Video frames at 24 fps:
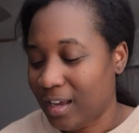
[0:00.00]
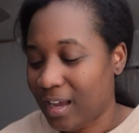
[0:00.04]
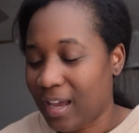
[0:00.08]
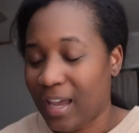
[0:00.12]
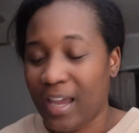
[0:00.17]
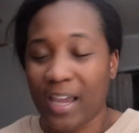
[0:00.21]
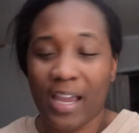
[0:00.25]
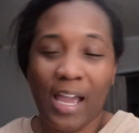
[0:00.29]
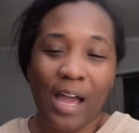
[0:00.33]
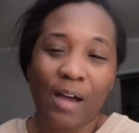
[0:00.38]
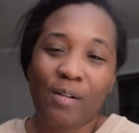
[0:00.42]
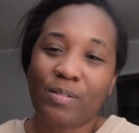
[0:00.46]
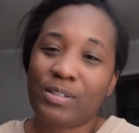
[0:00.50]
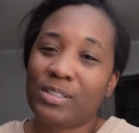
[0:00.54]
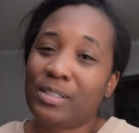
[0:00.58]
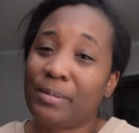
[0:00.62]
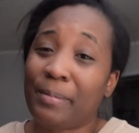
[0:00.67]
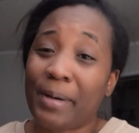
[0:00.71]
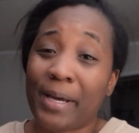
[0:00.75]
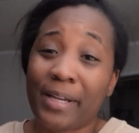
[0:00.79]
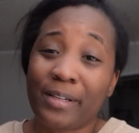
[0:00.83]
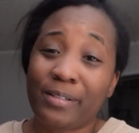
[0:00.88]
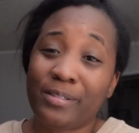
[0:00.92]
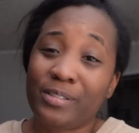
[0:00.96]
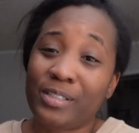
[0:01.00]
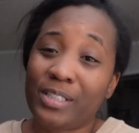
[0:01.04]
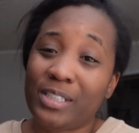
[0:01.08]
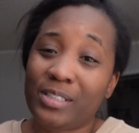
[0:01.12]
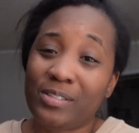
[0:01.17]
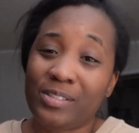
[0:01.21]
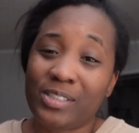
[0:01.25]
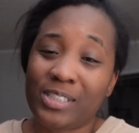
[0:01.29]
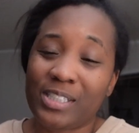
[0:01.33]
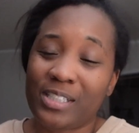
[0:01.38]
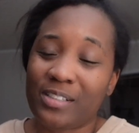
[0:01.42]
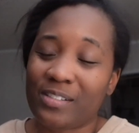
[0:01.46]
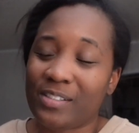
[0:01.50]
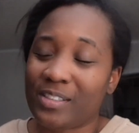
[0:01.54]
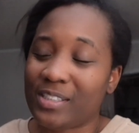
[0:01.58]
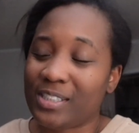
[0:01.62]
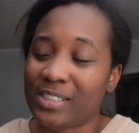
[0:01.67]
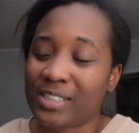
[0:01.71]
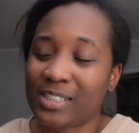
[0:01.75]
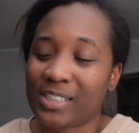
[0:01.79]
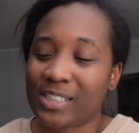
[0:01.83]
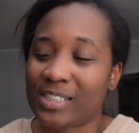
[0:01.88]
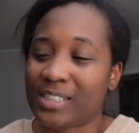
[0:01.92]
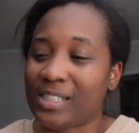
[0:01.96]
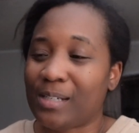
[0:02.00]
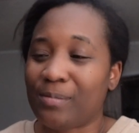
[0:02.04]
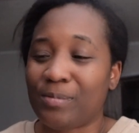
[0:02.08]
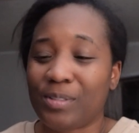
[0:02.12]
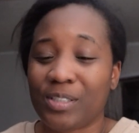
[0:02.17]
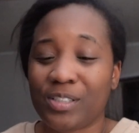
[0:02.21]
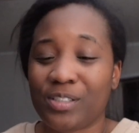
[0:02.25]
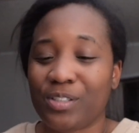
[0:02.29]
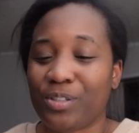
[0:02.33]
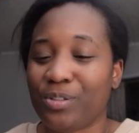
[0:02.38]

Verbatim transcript: hang out with somebody who's too serious because i'm just